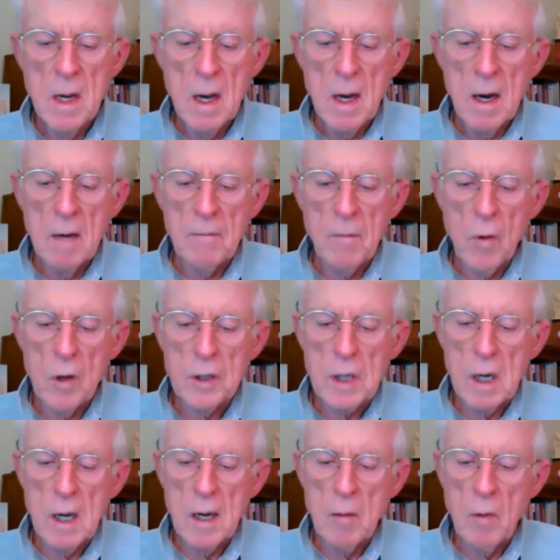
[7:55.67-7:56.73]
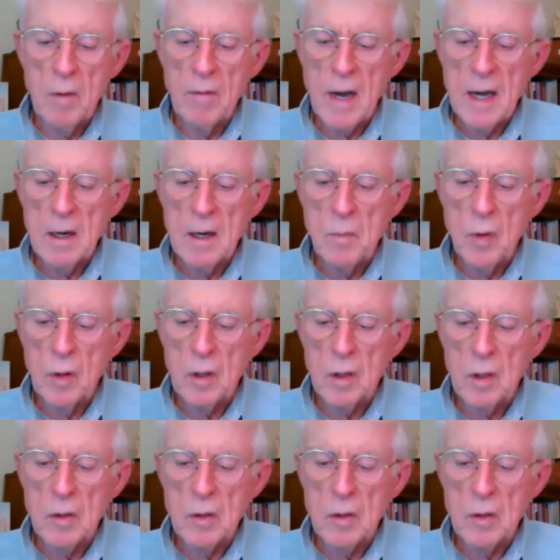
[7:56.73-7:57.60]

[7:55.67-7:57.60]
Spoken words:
Unfortunately, we've had to put the